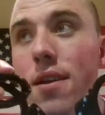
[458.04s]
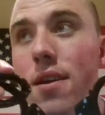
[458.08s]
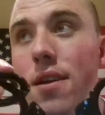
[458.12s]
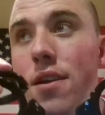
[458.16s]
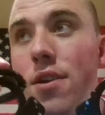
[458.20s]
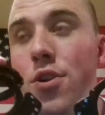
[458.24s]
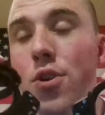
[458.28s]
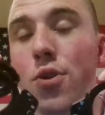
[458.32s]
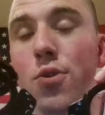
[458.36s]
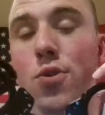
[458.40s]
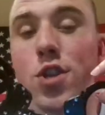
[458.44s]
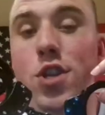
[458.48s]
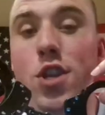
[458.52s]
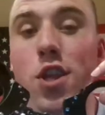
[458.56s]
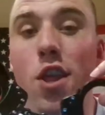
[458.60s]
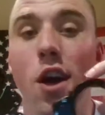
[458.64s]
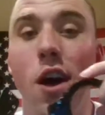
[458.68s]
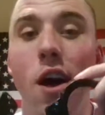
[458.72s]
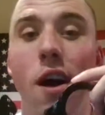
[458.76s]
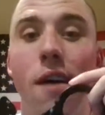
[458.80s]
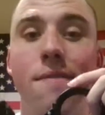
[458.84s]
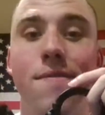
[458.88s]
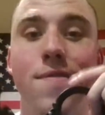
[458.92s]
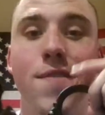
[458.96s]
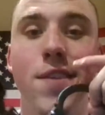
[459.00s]
Newton's
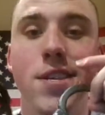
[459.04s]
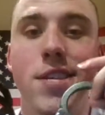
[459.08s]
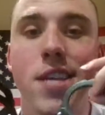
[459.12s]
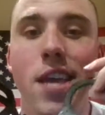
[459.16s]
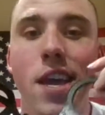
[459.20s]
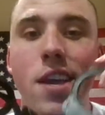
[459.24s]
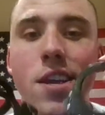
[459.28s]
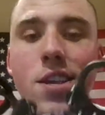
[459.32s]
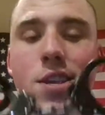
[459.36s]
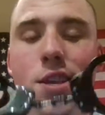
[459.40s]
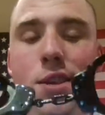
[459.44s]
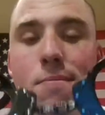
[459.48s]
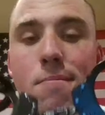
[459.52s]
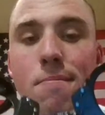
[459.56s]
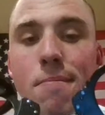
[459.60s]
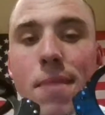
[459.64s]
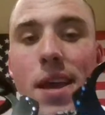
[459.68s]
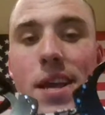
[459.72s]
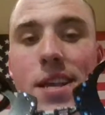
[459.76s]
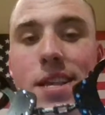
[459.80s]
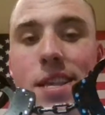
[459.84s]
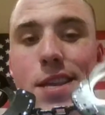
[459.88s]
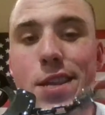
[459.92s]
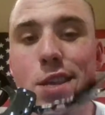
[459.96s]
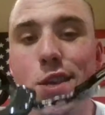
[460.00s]
law of physics
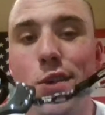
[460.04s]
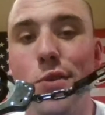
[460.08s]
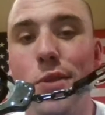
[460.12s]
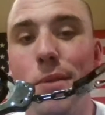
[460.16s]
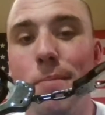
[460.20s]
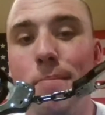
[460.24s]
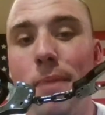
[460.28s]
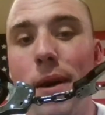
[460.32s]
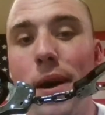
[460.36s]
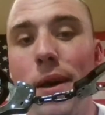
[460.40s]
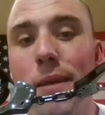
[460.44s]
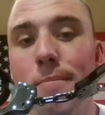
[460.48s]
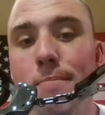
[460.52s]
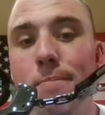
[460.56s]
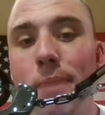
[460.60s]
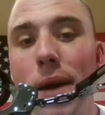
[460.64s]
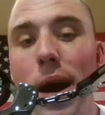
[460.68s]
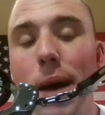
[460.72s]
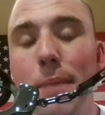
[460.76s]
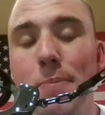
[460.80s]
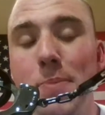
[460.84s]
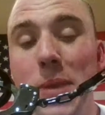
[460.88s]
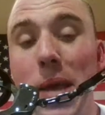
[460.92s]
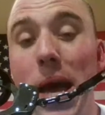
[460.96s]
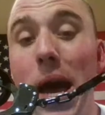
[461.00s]
makes it so the button
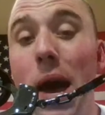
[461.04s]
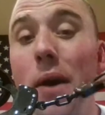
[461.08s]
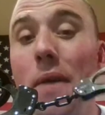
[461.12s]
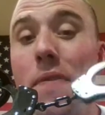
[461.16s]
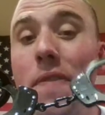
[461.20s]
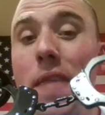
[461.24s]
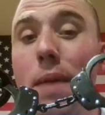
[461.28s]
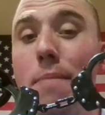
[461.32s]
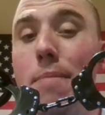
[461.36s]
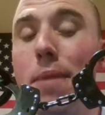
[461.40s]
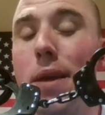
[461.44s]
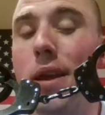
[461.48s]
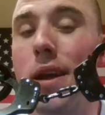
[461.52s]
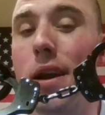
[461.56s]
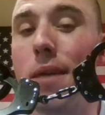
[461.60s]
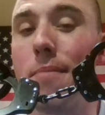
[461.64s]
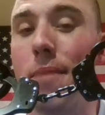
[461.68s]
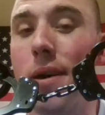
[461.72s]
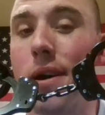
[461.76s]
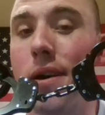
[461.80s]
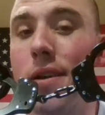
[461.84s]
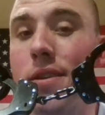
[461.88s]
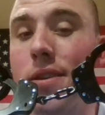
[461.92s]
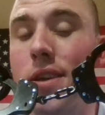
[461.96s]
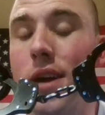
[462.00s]
pops out and they become
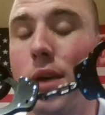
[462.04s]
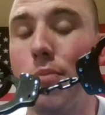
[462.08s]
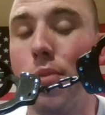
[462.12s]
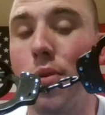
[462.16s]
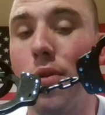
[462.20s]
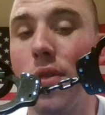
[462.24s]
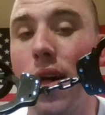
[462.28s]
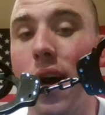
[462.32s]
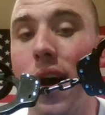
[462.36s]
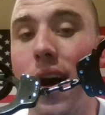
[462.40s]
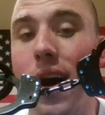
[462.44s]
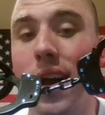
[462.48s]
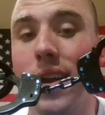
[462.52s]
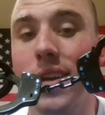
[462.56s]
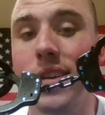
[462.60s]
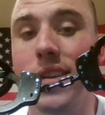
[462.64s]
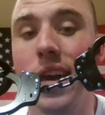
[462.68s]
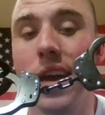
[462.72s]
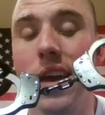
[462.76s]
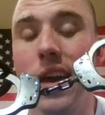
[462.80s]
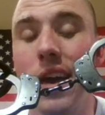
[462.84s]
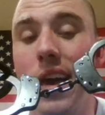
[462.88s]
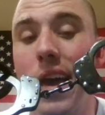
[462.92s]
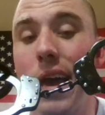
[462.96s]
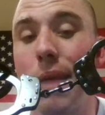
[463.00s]
undouble locked
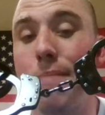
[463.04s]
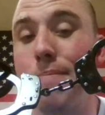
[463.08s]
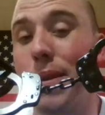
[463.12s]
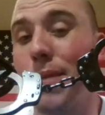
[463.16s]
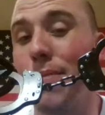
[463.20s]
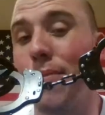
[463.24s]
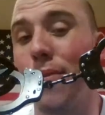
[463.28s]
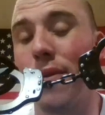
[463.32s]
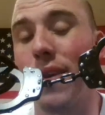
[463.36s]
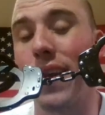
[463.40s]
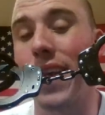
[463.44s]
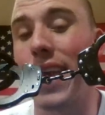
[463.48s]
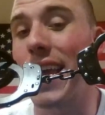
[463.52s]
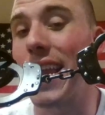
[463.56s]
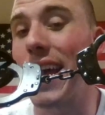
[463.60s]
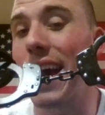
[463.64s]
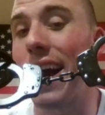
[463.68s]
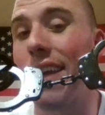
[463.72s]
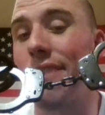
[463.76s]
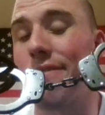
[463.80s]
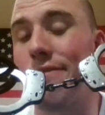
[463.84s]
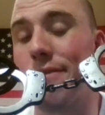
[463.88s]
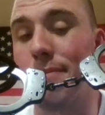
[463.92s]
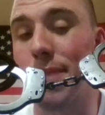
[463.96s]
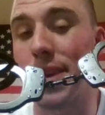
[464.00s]
and people can get
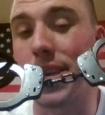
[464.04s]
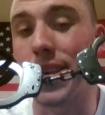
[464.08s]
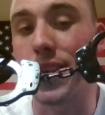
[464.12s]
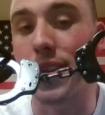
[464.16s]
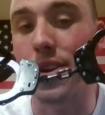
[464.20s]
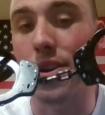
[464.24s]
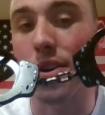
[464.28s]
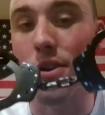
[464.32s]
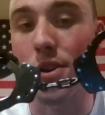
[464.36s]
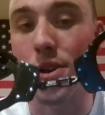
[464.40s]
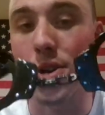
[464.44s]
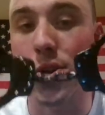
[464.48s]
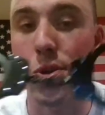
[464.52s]
out of them easier.